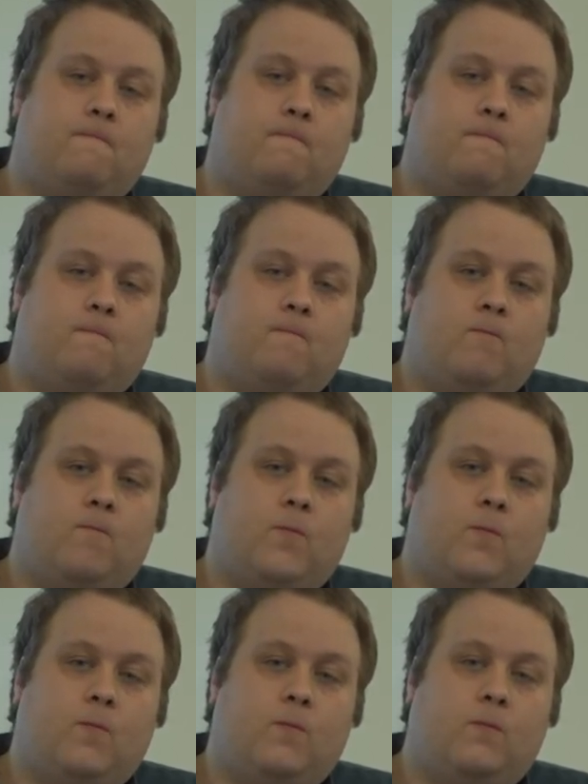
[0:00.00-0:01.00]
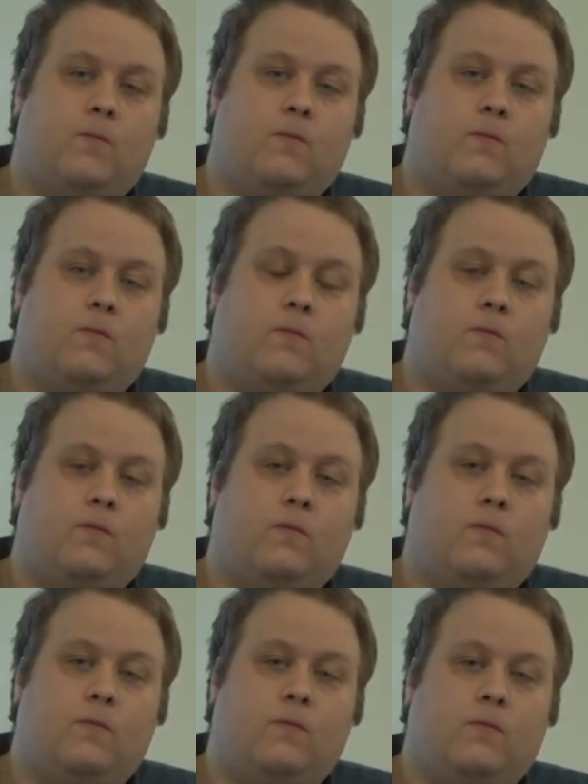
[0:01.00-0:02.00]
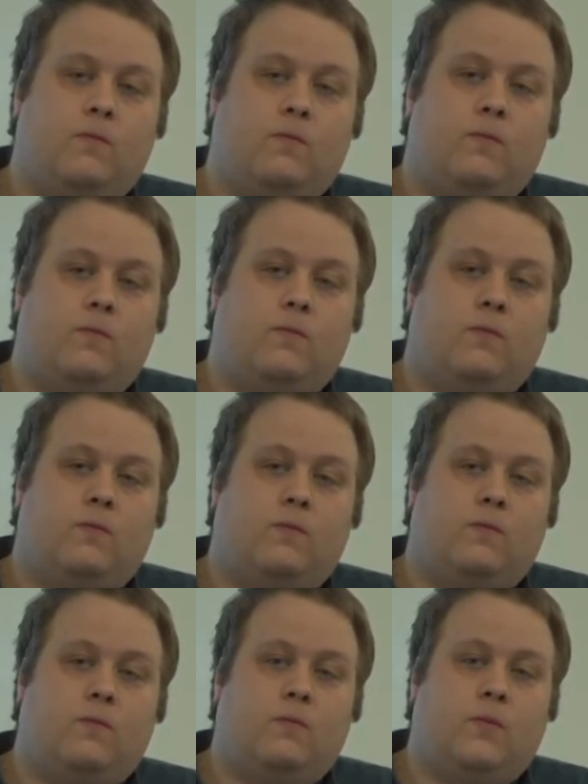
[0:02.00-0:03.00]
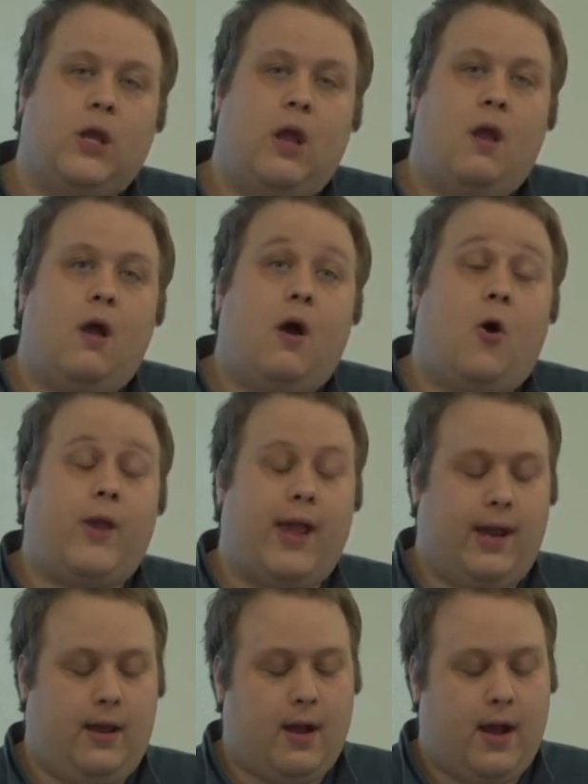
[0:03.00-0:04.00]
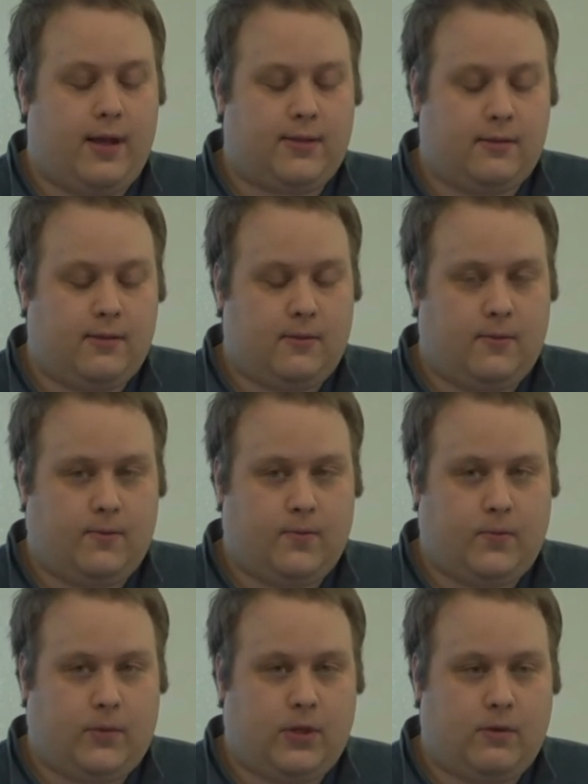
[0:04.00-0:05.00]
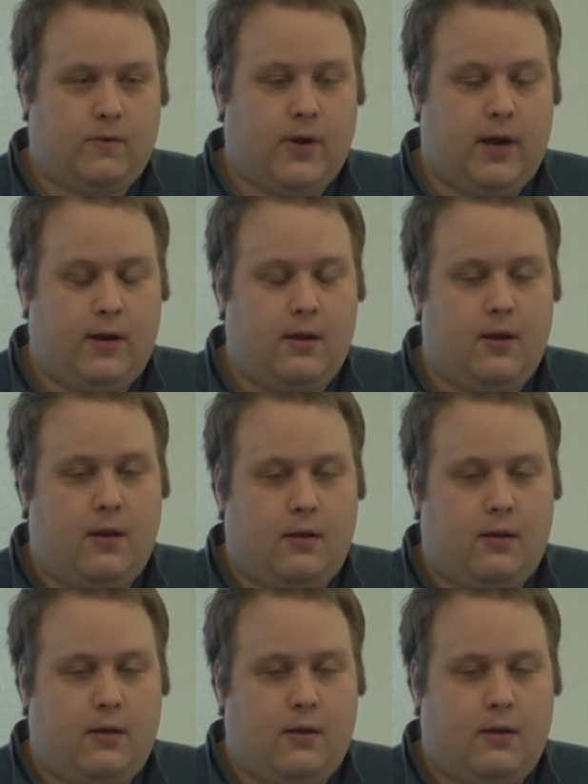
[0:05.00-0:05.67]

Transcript: It doesn't have the stats equals true. Okay. Uh, right.